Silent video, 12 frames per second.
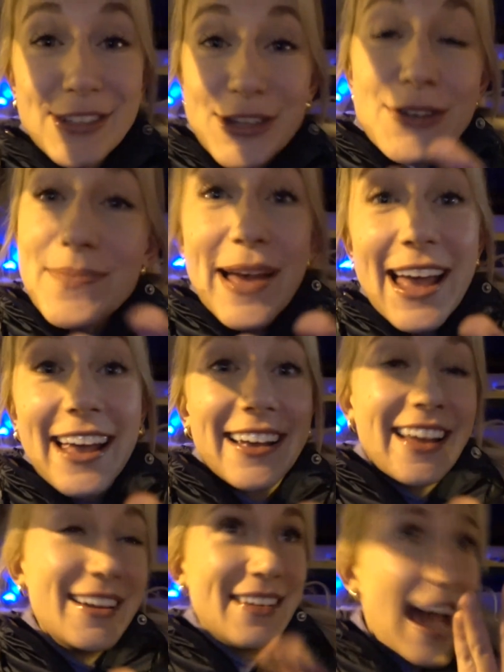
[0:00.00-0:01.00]
too big.
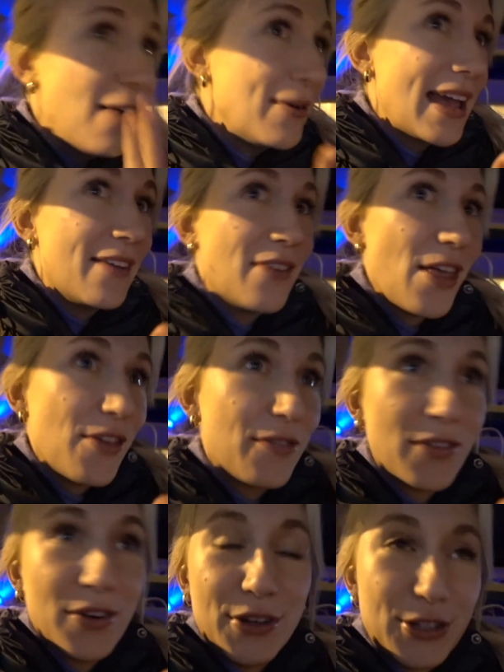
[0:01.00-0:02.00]
And now we have other
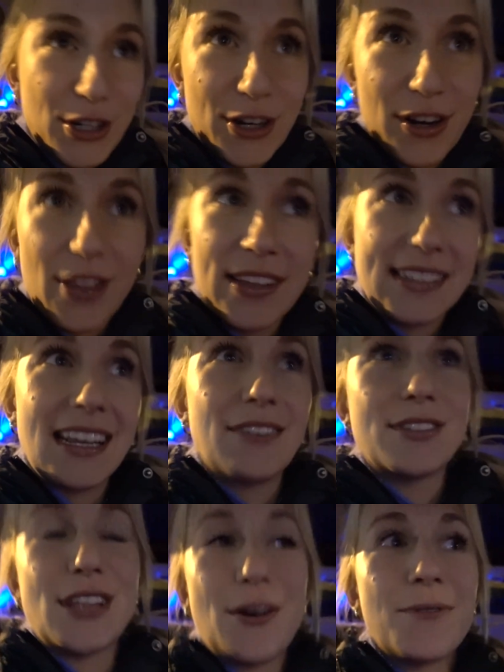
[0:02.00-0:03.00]
furniture and all this stuff.
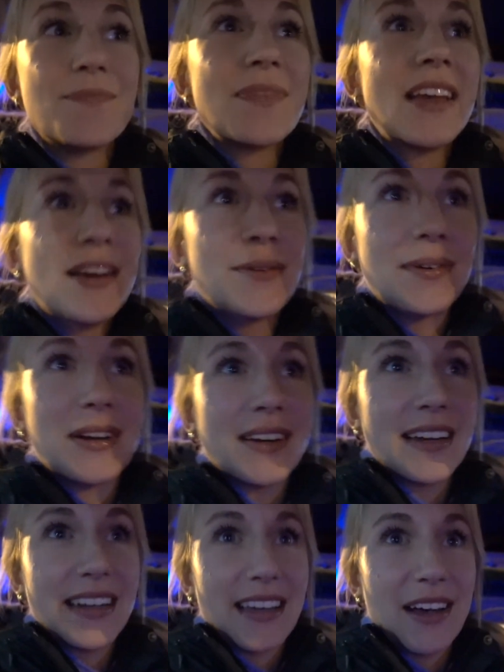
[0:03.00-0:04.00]
So we're
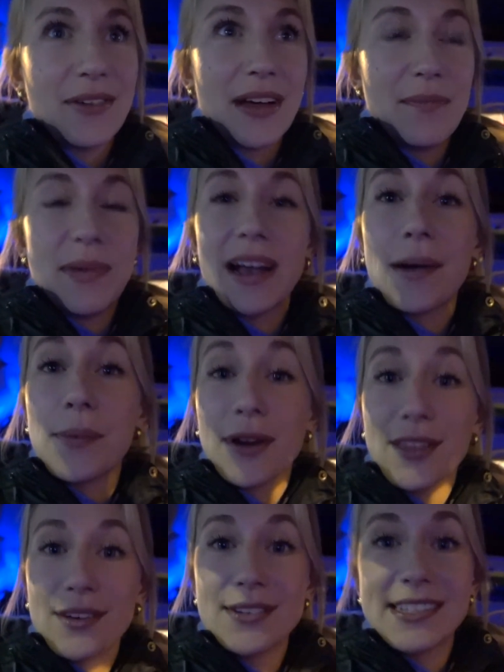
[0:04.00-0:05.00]
gonna go and pick up one
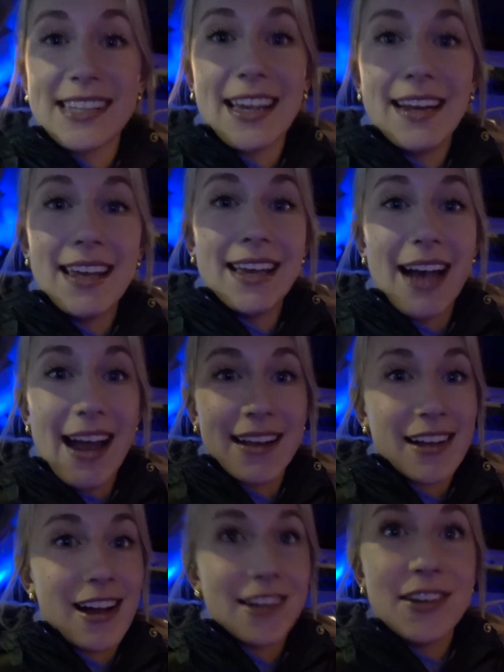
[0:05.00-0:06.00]
of those skinny kind of
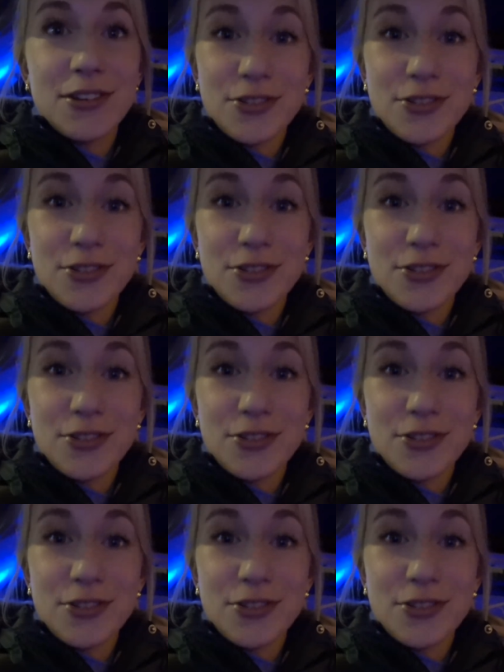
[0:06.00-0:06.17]
condo